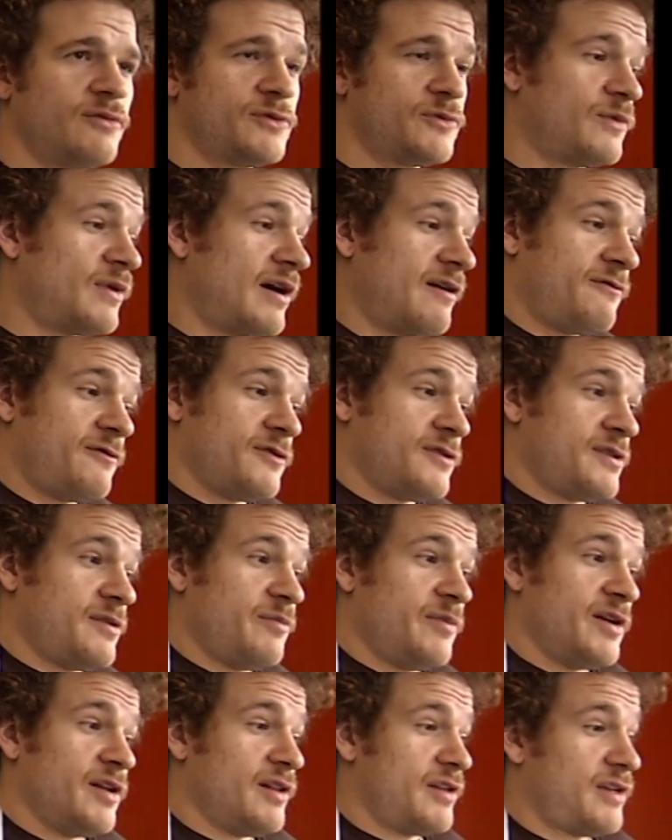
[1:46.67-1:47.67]
waffles and
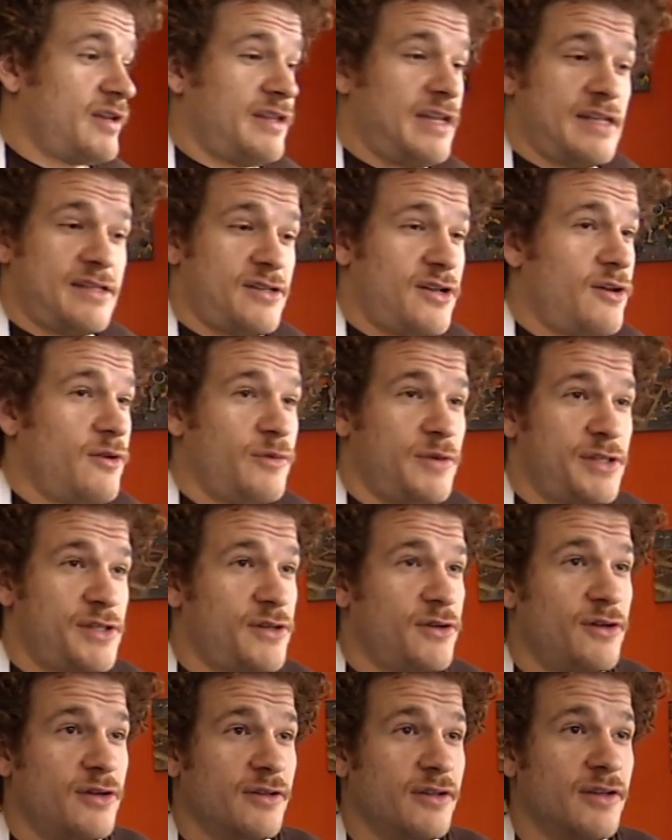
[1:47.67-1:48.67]
milk, and that's all we
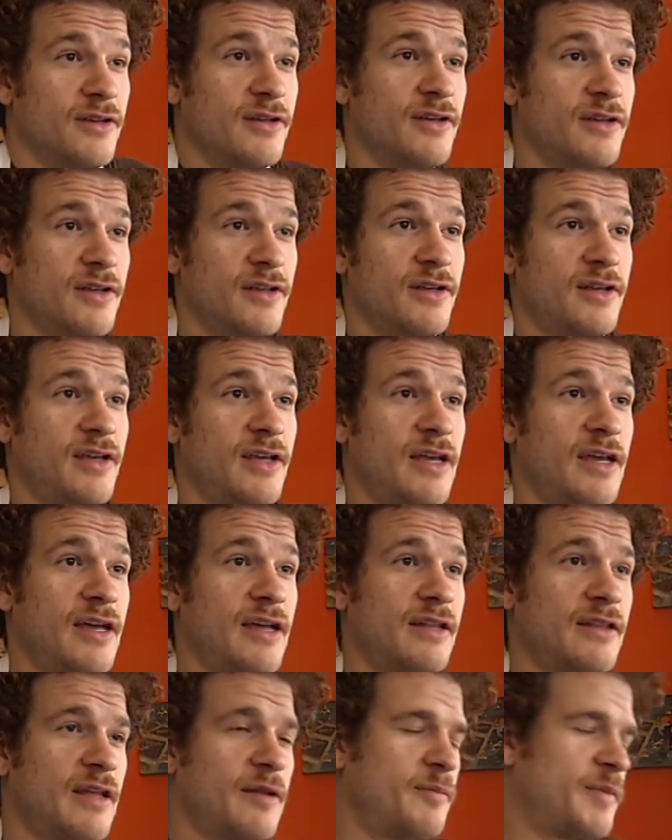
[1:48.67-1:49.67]
sold.
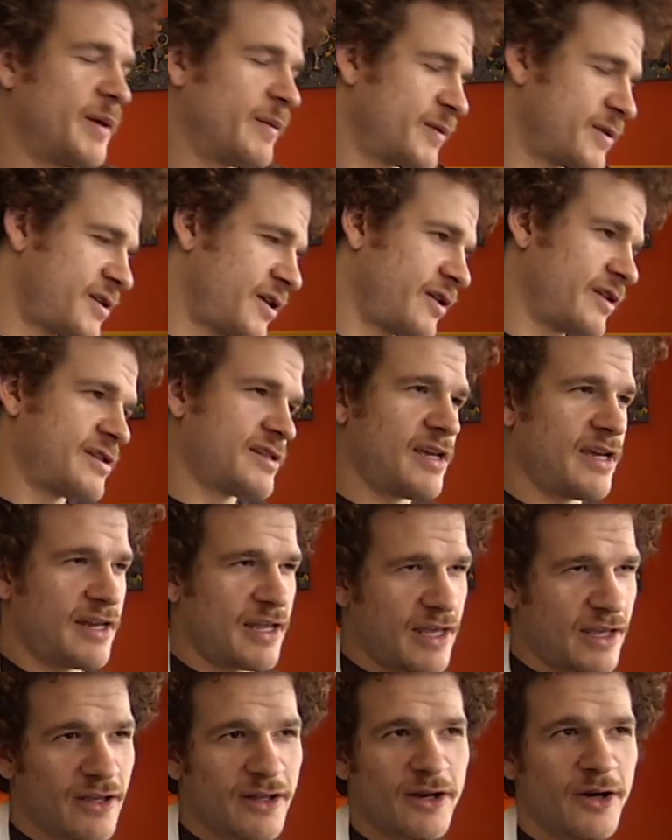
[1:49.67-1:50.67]
And then people started saying,
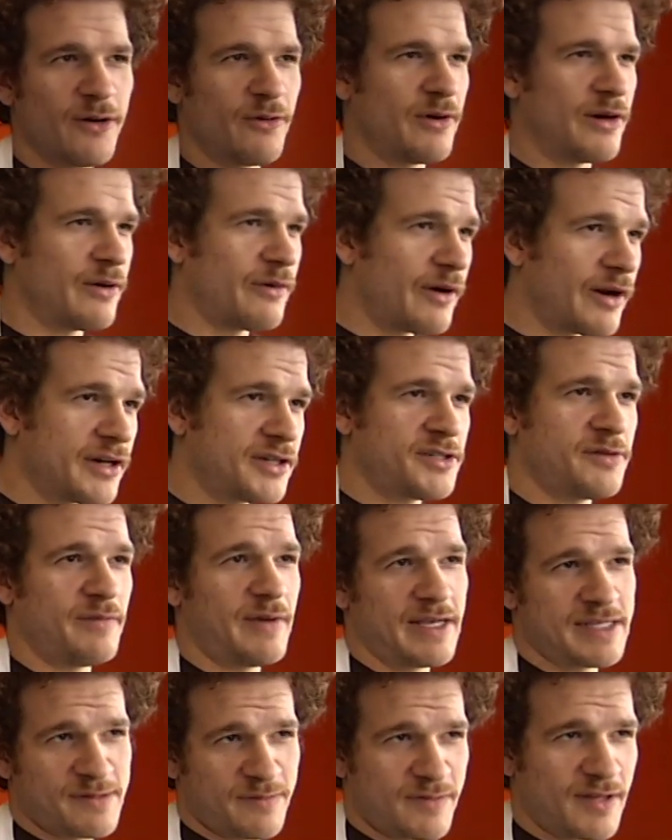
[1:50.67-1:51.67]
hey, you know, why don't you
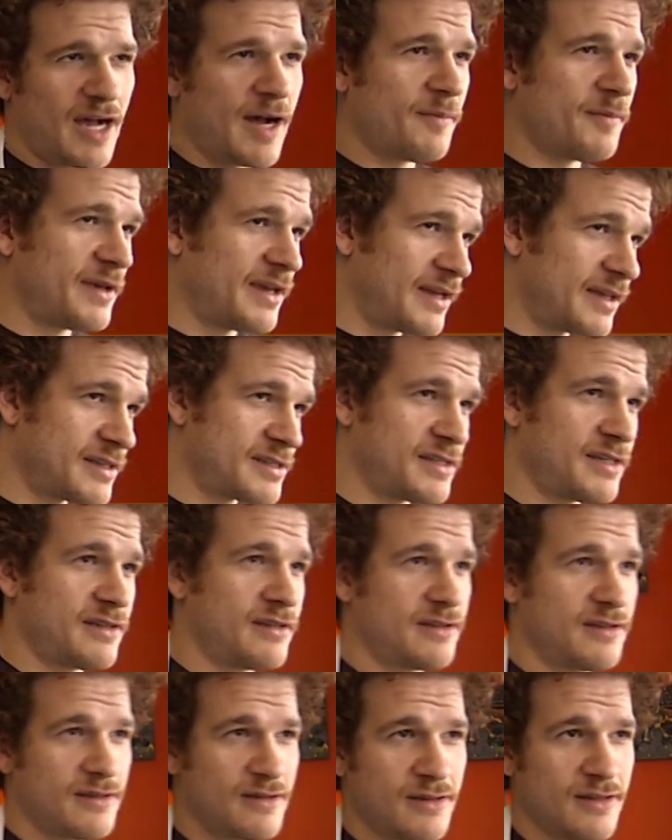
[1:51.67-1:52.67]
make some toppings
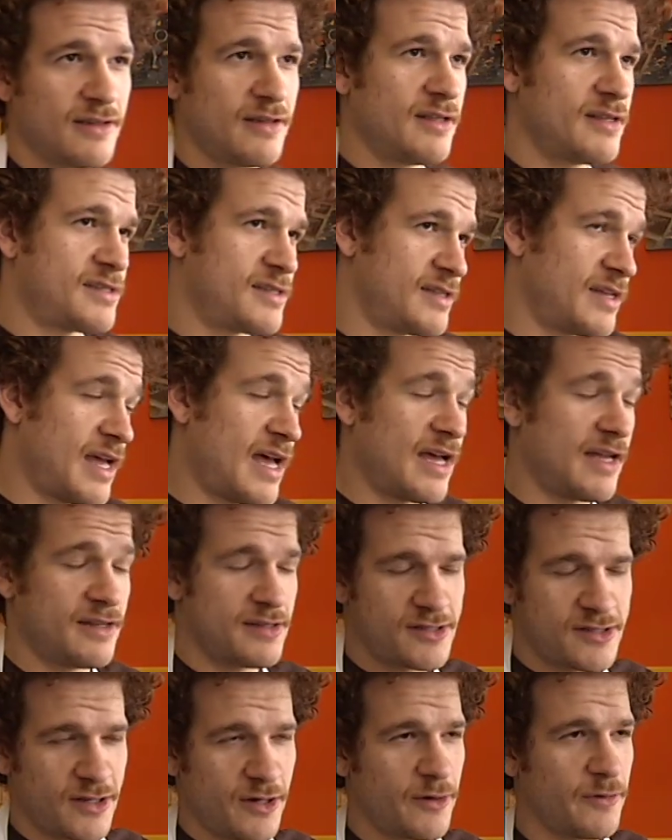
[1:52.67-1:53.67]
and this and that. And
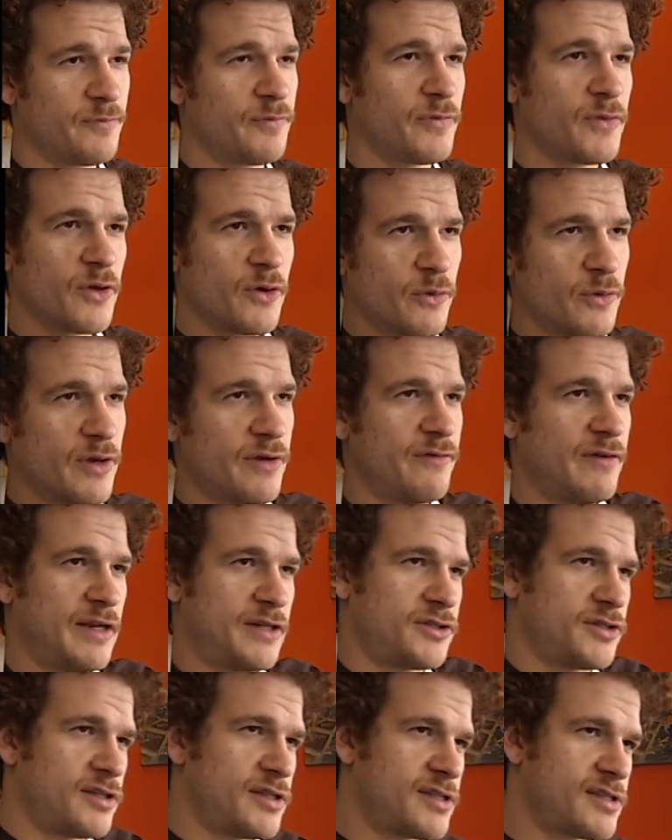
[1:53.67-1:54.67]
so we
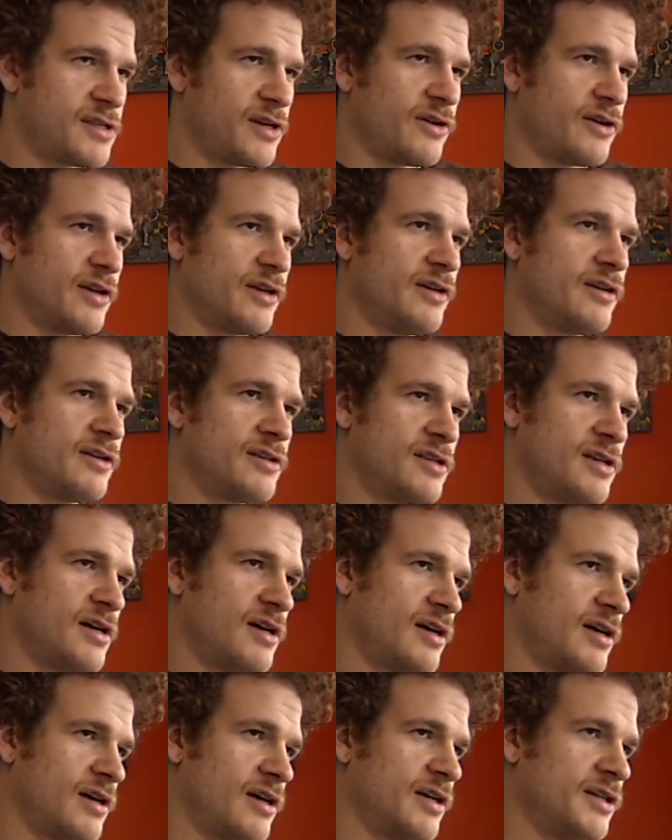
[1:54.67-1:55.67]
eventually started
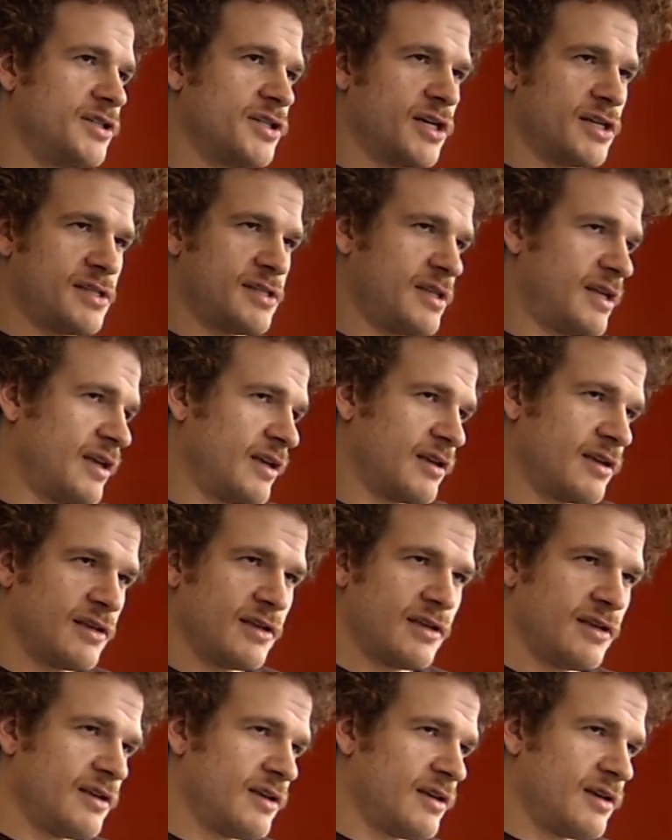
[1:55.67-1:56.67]
adjusting
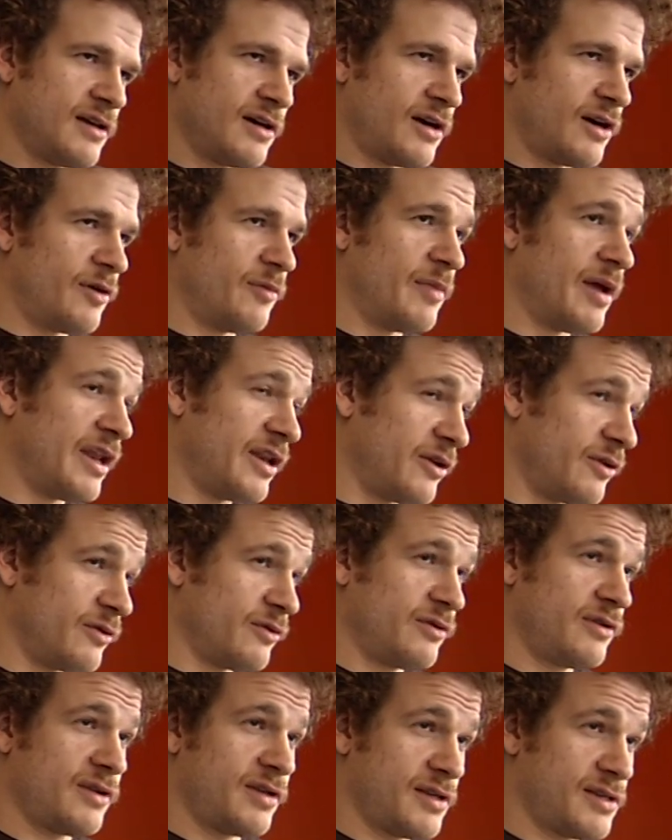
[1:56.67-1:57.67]
our
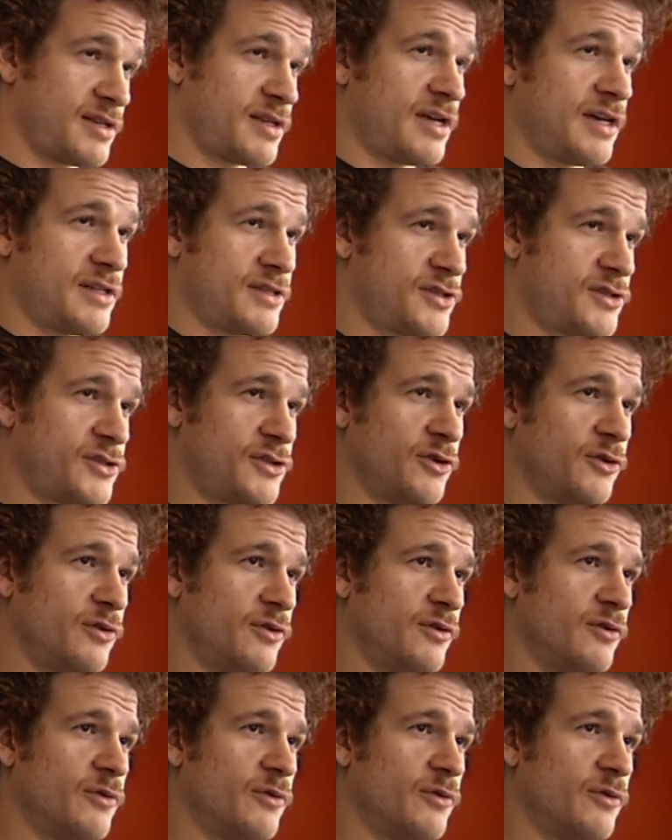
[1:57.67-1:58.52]
menu to kind of suit